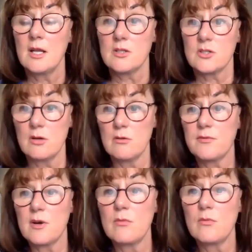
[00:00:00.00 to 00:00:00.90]
So
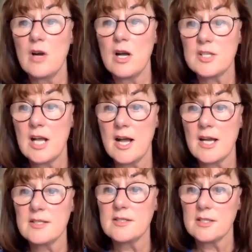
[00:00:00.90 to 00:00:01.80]
from Ross
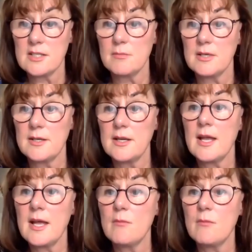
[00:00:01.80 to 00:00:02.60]
Hines in Dublin,